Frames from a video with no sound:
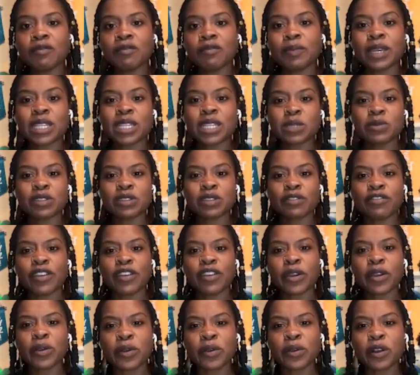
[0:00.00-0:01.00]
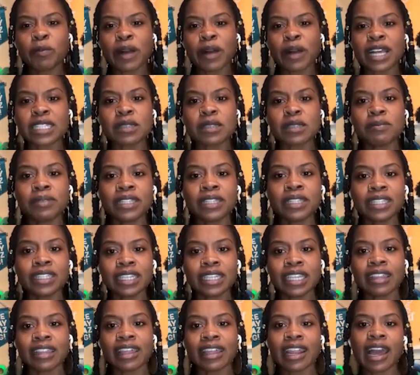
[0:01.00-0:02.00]
because it was a very real possibility
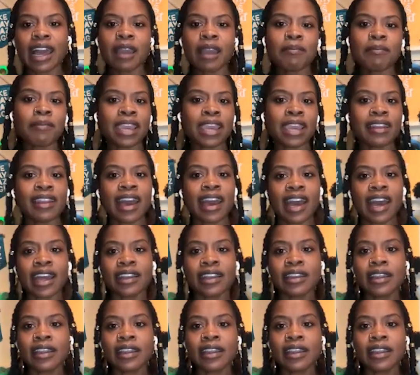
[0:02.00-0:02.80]
that I may not